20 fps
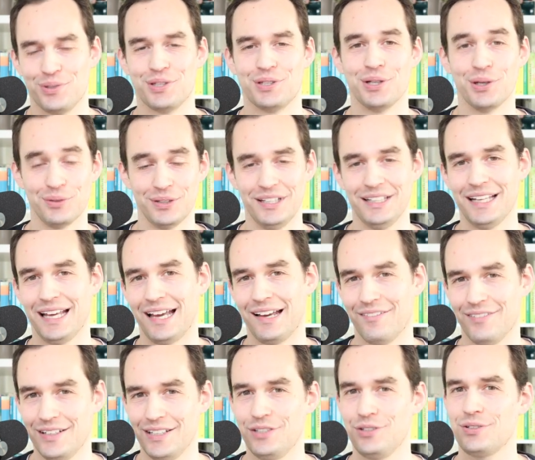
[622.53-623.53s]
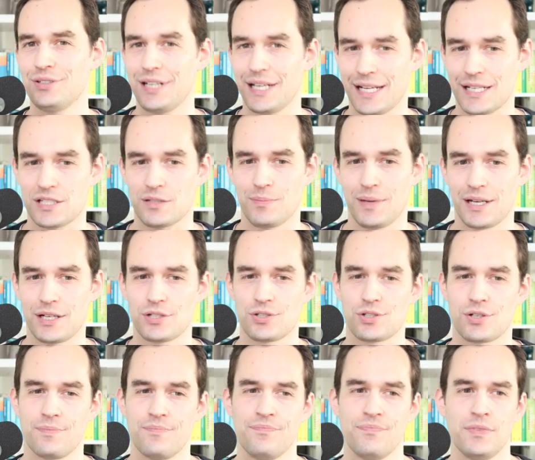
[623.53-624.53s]
You don't need to have it in your task
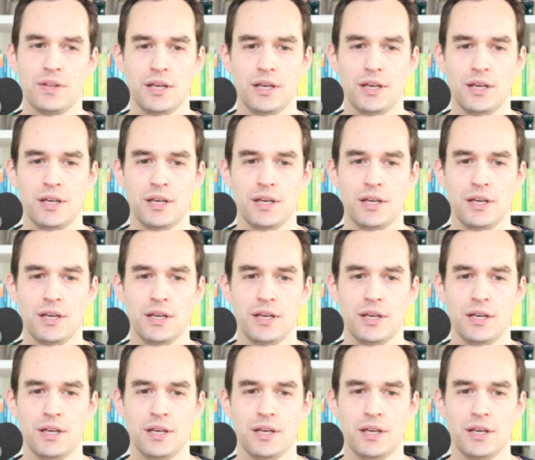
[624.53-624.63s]
manager.